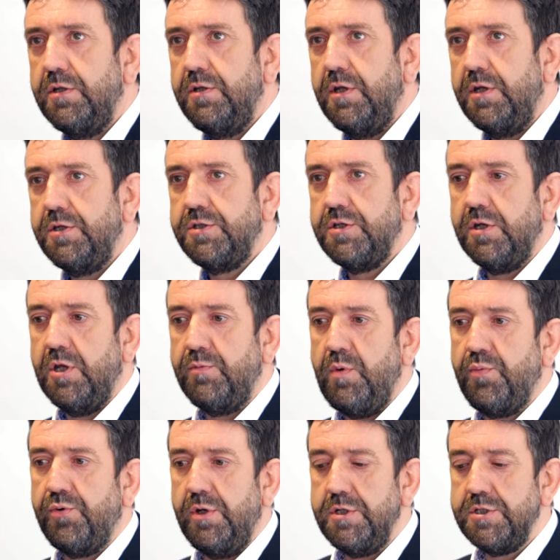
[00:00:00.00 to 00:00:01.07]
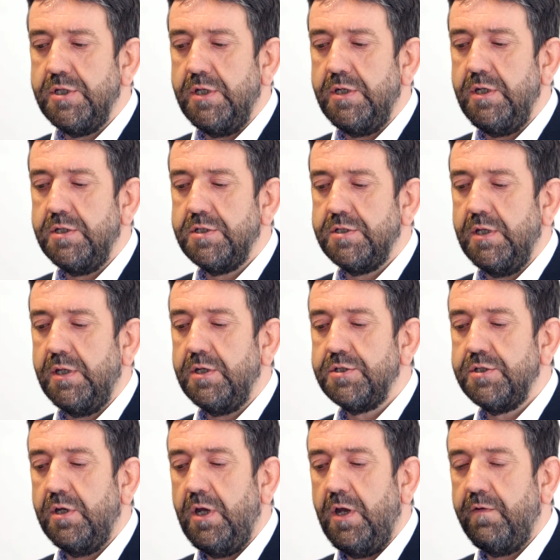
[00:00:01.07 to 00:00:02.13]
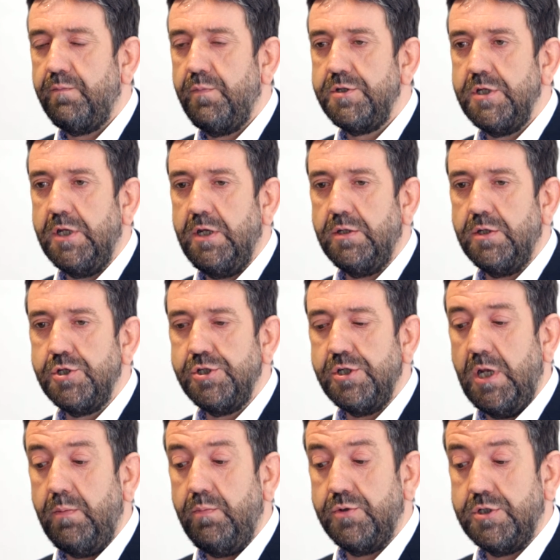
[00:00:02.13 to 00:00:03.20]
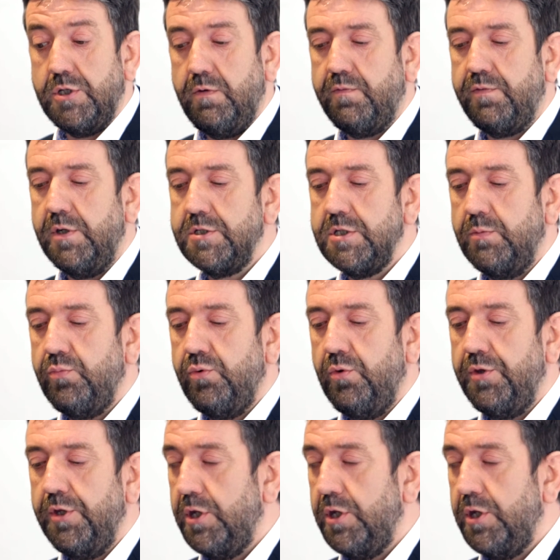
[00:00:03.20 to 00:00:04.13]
that can be printed, it's things that have particular shape. So, for example, the